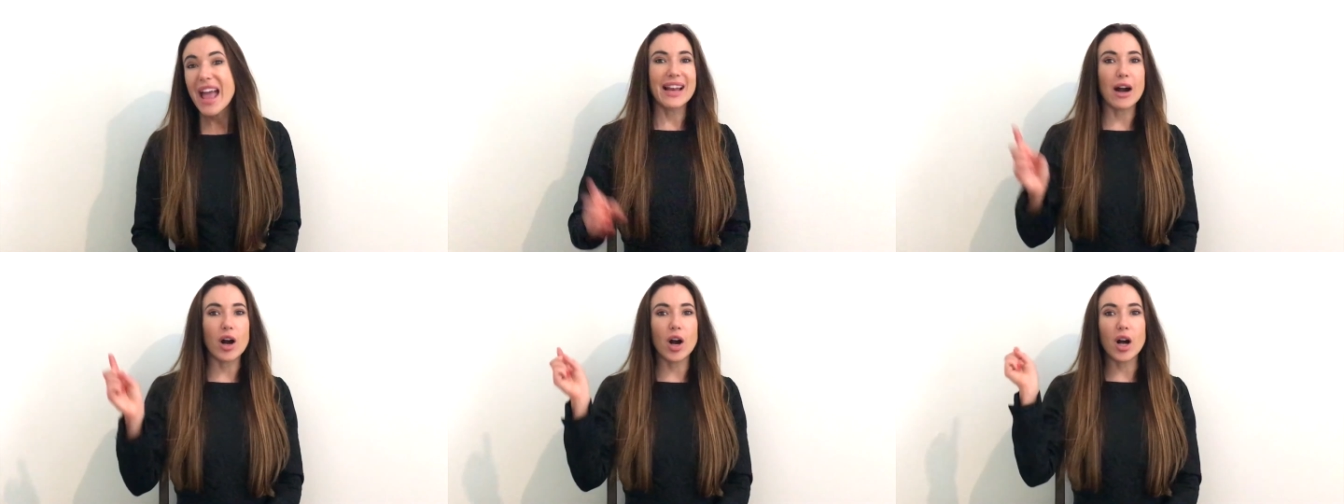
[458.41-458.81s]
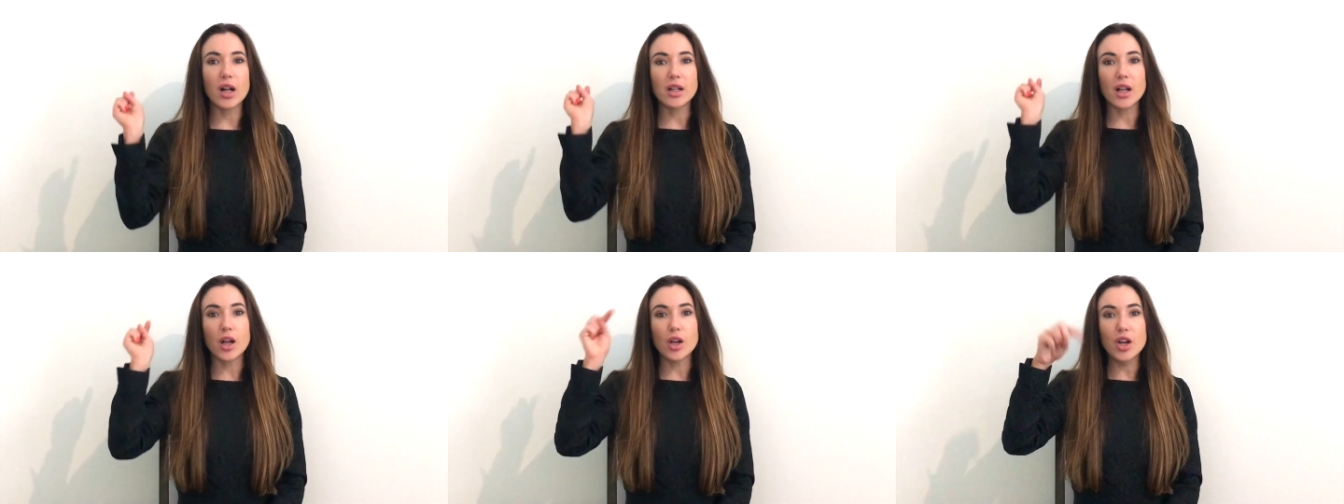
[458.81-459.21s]
Now,
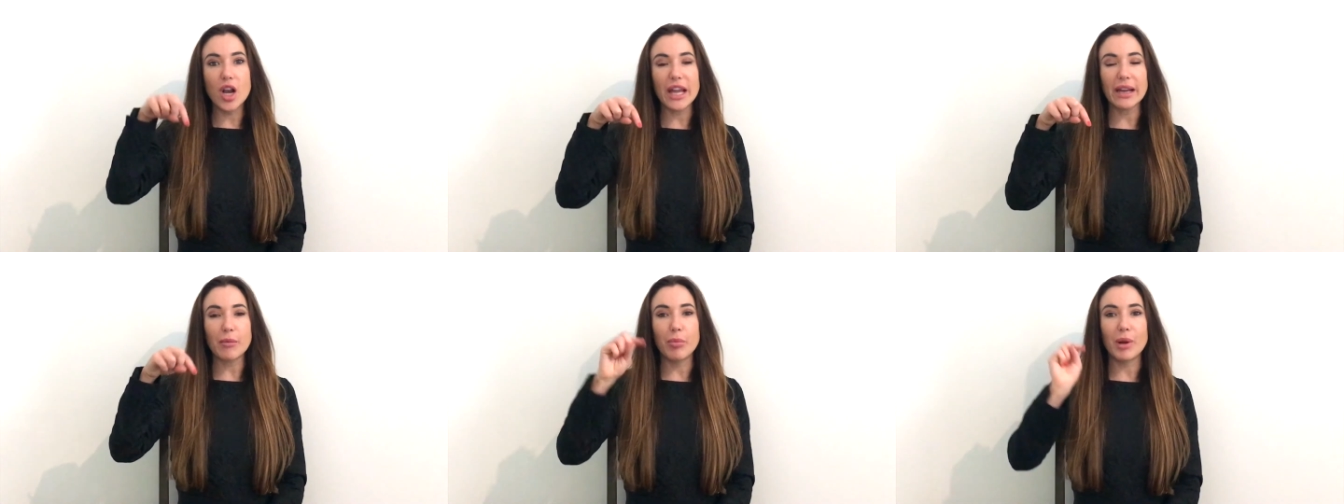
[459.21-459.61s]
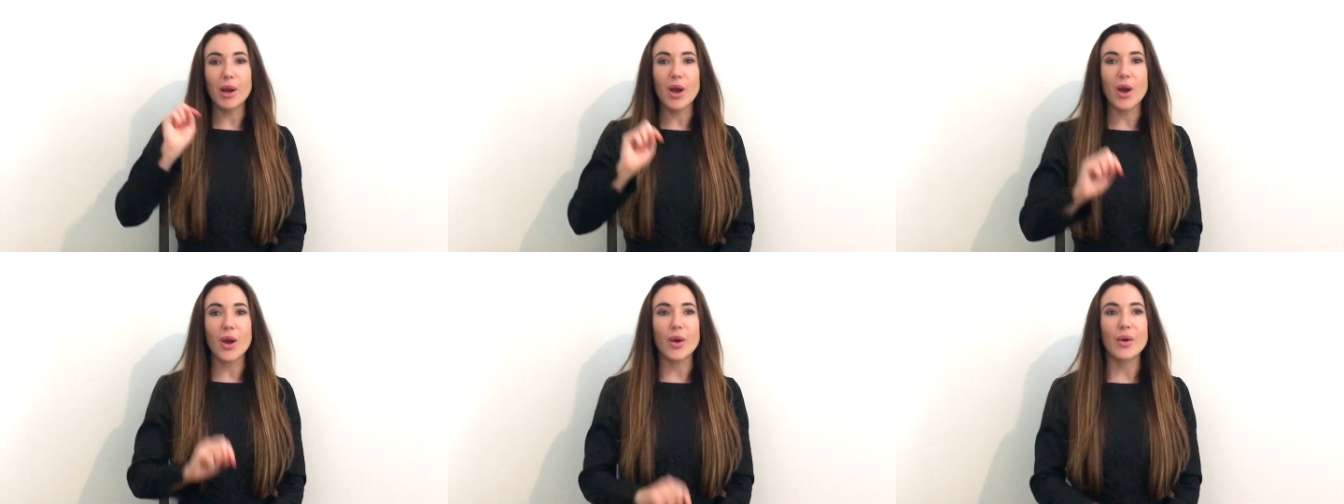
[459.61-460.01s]
I'll link
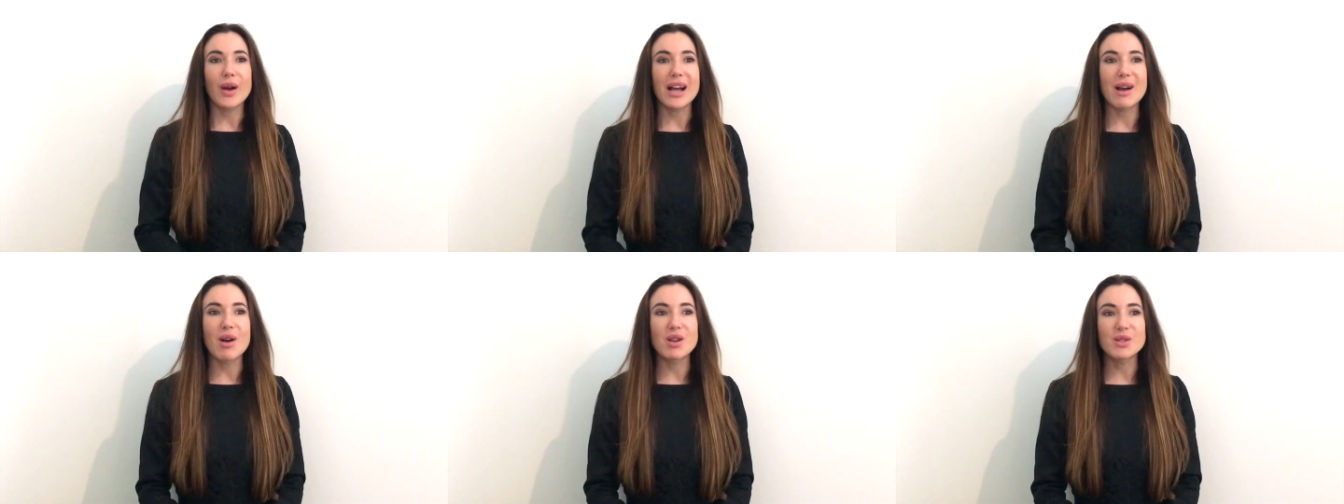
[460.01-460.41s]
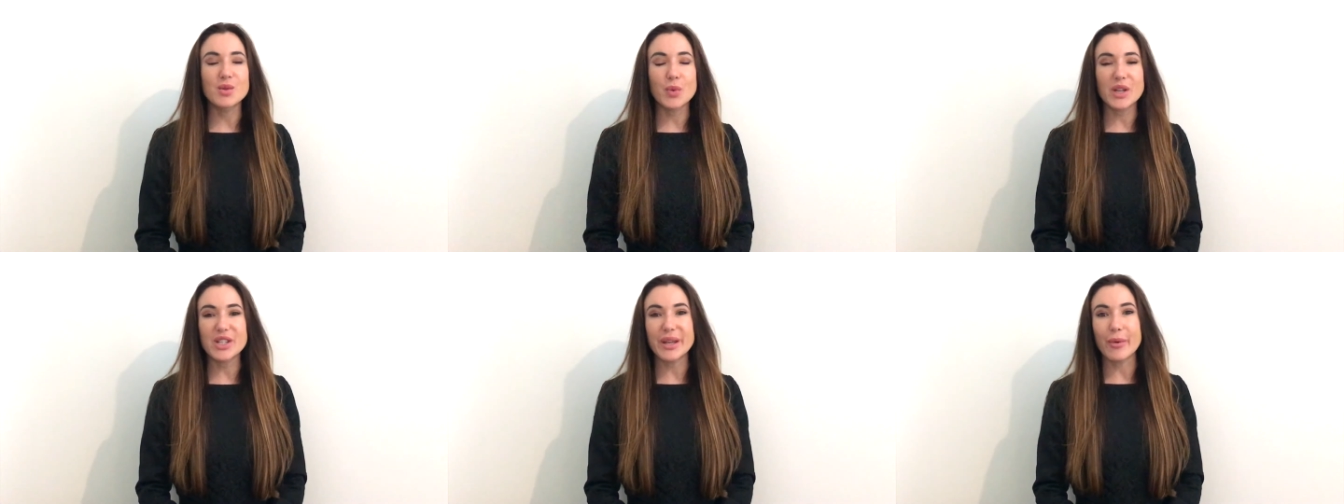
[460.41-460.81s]
below a
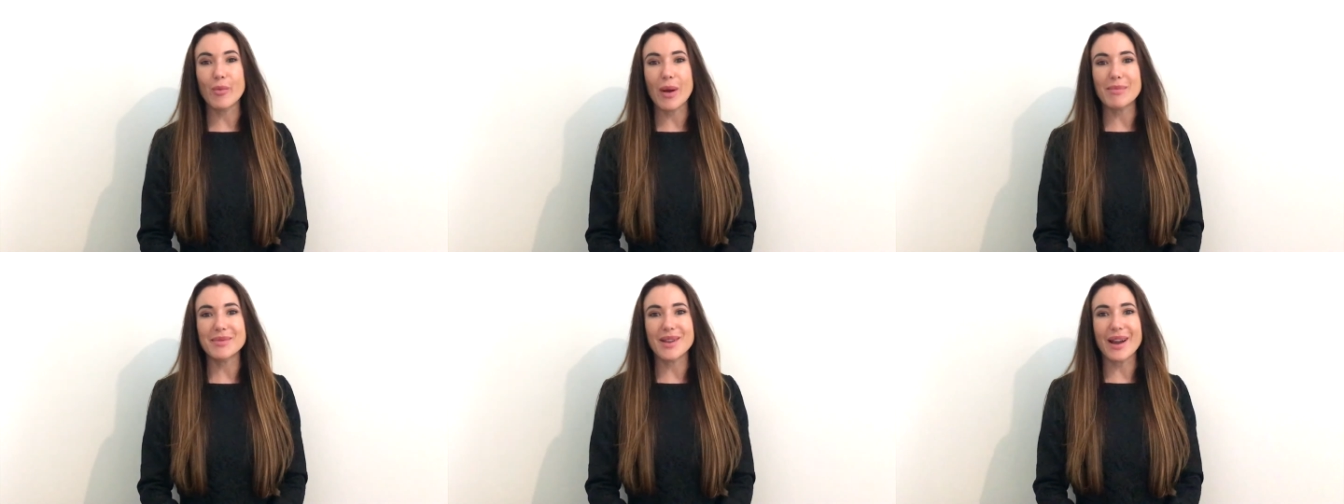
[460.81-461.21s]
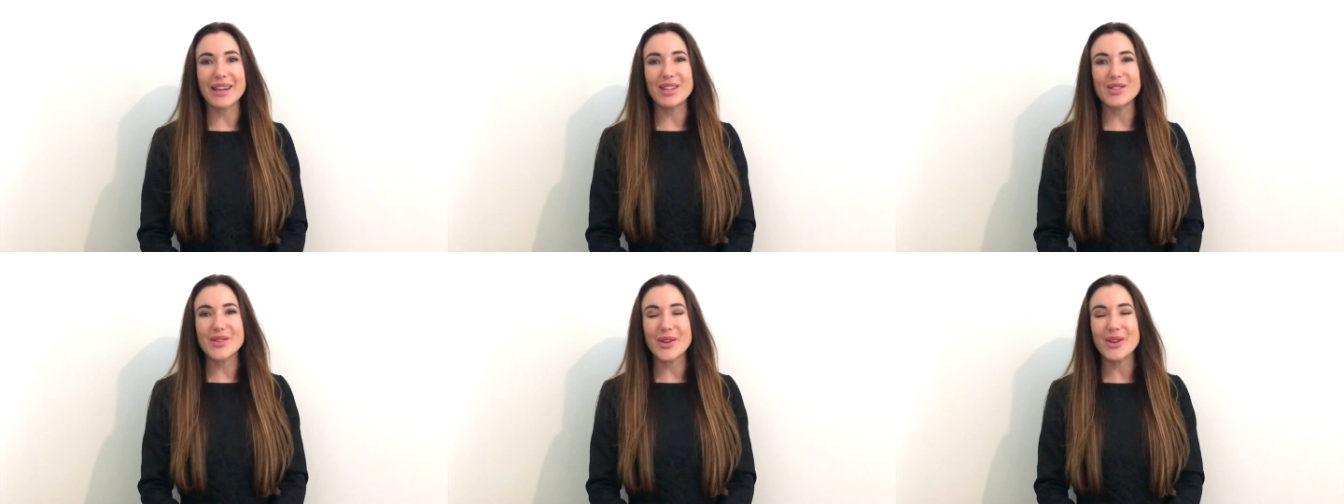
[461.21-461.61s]
swishing
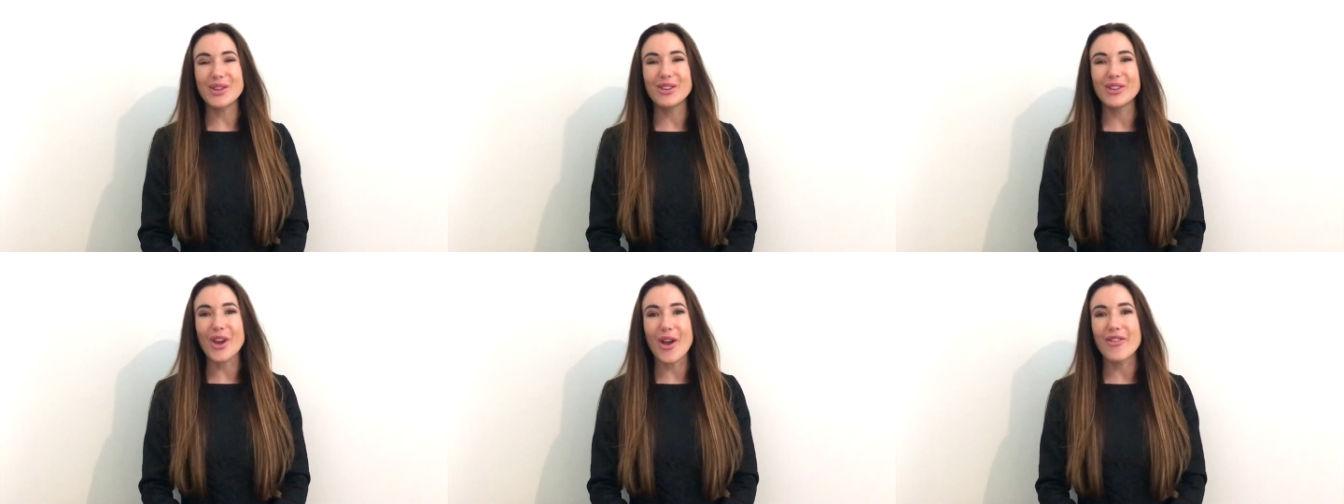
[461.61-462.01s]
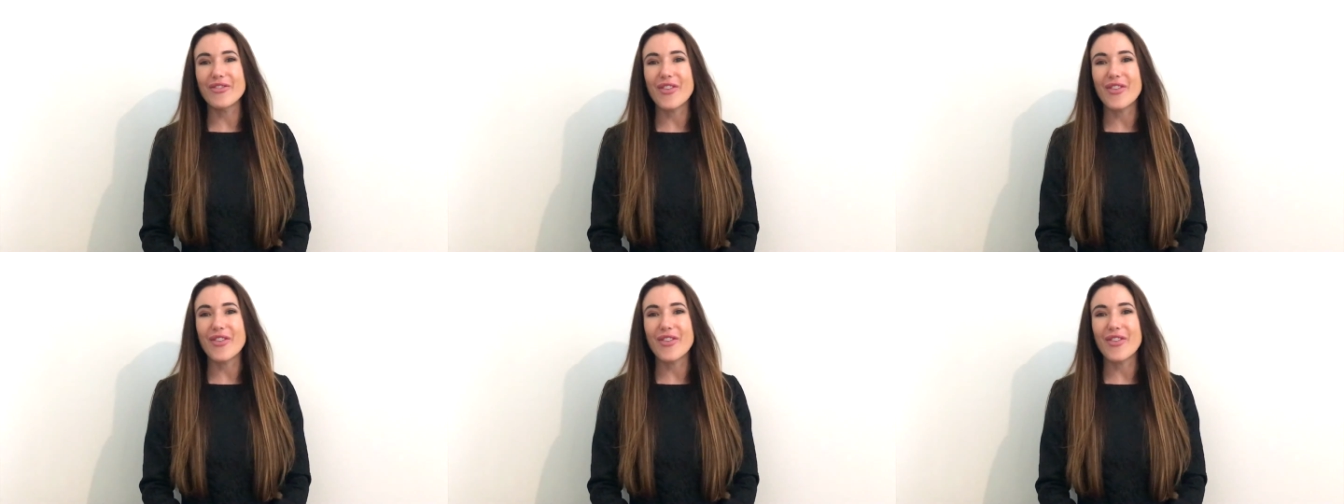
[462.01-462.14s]
website so you can go and